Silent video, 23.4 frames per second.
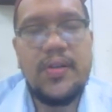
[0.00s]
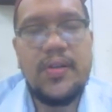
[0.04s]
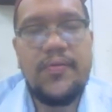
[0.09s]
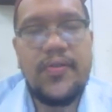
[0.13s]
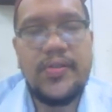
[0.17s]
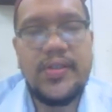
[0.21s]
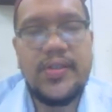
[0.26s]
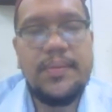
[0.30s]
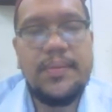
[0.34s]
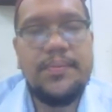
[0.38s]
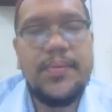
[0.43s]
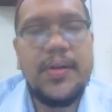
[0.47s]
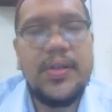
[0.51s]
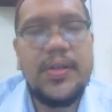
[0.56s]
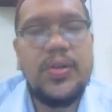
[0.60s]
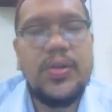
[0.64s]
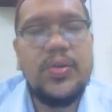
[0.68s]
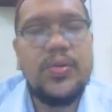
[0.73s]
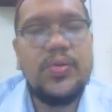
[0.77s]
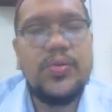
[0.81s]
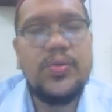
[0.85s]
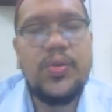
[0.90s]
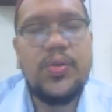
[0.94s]
For example,
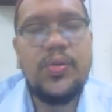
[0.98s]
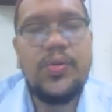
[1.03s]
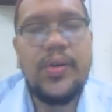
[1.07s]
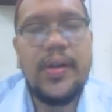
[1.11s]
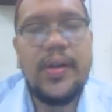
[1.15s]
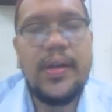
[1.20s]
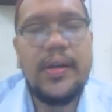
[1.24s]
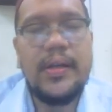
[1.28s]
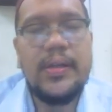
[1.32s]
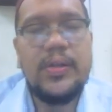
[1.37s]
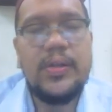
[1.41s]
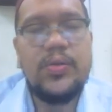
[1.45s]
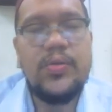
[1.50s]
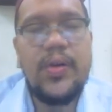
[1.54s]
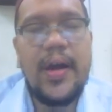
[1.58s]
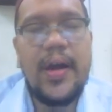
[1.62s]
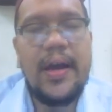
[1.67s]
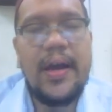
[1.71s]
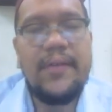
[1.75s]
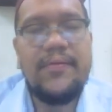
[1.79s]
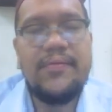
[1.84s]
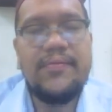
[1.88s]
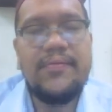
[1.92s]
you
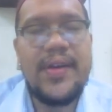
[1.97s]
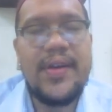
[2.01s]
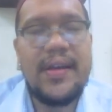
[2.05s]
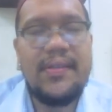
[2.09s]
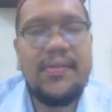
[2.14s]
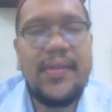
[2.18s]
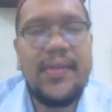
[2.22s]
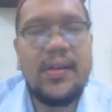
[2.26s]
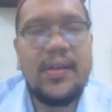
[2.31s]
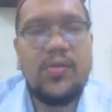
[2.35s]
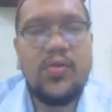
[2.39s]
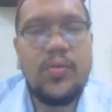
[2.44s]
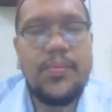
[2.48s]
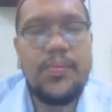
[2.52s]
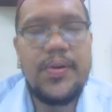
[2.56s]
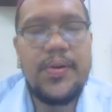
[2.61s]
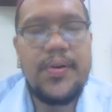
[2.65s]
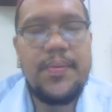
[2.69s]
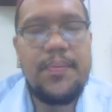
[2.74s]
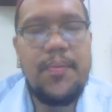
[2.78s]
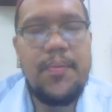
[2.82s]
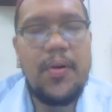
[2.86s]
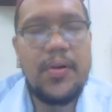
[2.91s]
have nothing to be
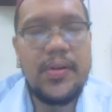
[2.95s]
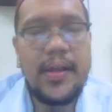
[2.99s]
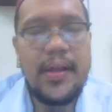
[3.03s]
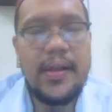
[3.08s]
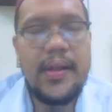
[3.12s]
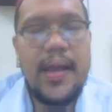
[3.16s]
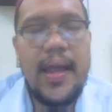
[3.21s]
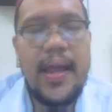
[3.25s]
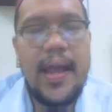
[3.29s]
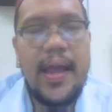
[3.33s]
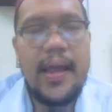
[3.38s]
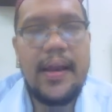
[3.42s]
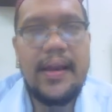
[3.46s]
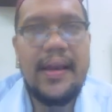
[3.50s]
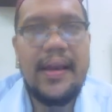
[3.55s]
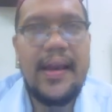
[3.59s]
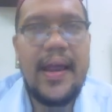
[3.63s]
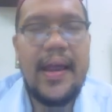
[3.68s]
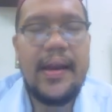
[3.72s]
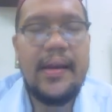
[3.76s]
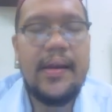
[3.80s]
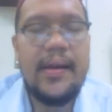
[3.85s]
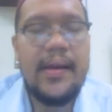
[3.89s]
reported,
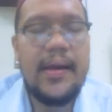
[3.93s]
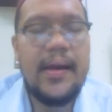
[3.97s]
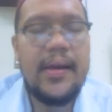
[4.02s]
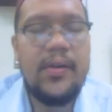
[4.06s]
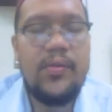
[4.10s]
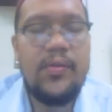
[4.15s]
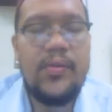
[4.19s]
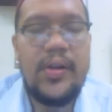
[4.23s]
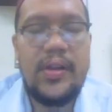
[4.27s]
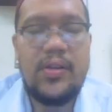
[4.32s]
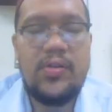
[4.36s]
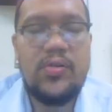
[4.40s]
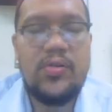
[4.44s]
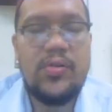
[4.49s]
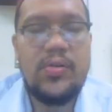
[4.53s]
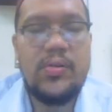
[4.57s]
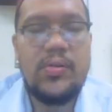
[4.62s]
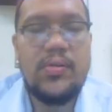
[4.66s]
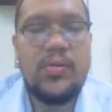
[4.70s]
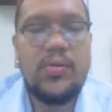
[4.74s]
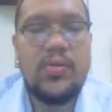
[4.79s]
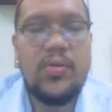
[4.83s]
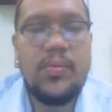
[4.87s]
then you need
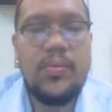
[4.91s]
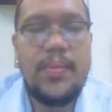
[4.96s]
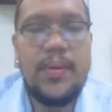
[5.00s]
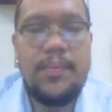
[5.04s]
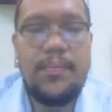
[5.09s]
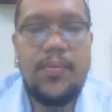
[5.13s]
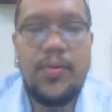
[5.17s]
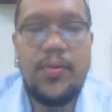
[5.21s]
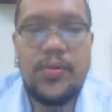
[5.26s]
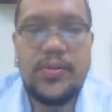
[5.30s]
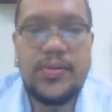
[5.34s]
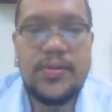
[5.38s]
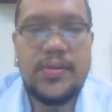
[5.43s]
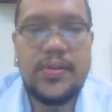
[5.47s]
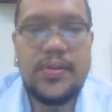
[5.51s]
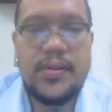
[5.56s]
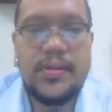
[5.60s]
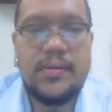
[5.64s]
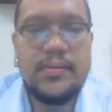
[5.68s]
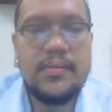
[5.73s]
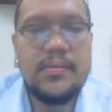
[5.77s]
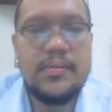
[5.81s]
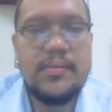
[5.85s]
to be put
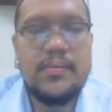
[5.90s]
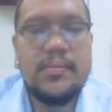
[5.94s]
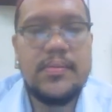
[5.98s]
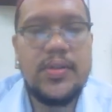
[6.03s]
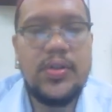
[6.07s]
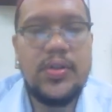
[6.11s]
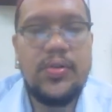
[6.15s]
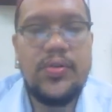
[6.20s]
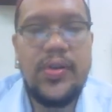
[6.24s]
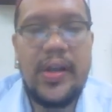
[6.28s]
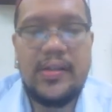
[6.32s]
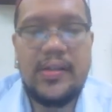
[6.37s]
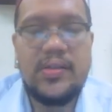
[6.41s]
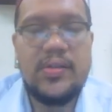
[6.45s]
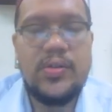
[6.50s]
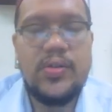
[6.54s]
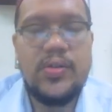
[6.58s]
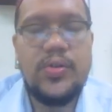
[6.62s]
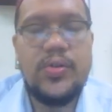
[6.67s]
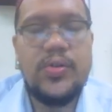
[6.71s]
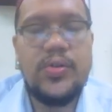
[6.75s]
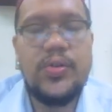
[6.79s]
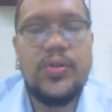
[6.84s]
you
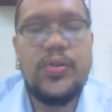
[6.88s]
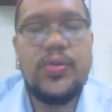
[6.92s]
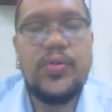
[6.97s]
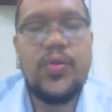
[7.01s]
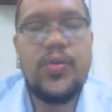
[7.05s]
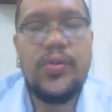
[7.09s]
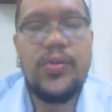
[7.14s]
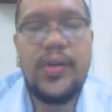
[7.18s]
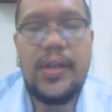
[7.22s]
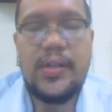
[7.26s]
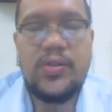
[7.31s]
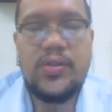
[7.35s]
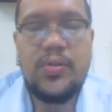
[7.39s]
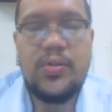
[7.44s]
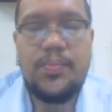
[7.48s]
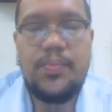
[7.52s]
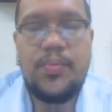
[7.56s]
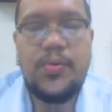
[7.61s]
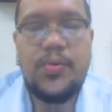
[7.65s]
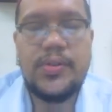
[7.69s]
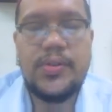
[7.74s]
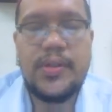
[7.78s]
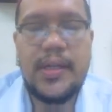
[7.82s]
don't need to
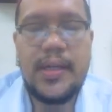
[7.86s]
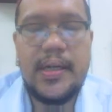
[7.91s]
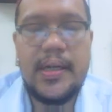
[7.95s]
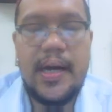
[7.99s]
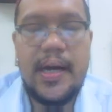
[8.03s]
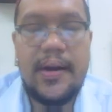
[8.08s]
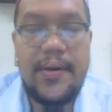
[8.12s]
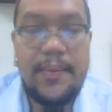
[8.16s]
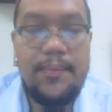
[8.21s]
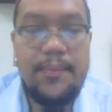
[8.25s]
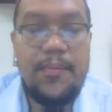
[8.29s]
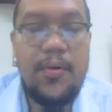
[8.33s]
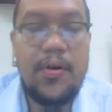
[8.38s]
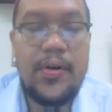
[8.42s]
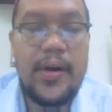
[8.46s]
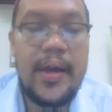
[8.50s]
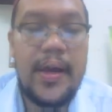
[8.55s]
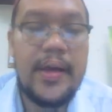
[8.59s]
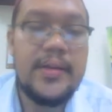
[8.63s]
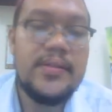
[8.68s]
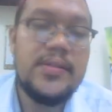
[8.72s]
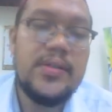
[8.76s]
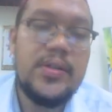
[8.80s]
put a report
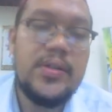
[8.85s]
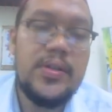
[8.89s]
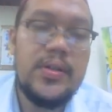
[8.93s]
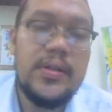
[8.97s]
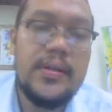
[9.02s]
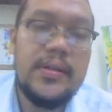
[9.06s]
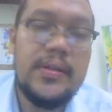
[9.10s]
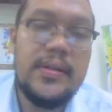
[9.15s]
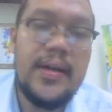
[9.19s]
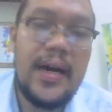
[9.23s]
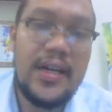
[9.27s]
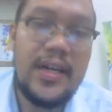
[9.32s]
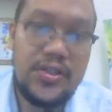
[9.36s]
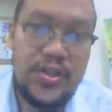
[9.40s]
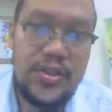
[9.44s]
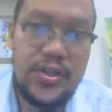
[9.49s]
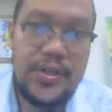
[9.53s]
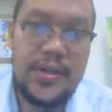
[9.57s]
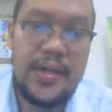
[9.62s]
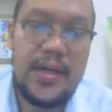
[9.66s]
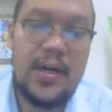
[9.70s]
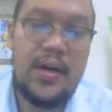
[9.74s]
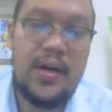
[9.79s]
as the
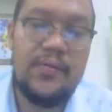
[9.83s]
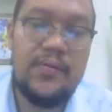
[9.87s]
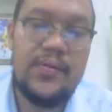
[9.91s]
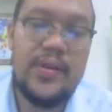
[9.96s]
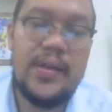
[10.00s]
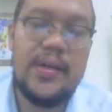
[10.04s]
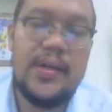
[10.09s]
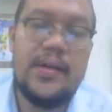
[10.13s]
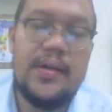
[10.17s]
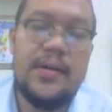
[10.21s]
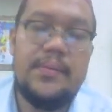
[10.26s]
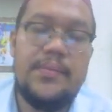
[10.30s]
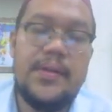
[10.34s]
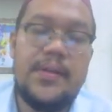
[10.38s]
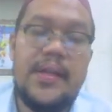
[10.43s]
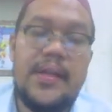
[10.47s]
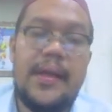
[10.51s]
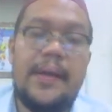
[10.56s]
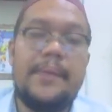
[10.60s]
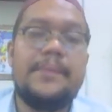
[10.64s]
agenda of the meeting.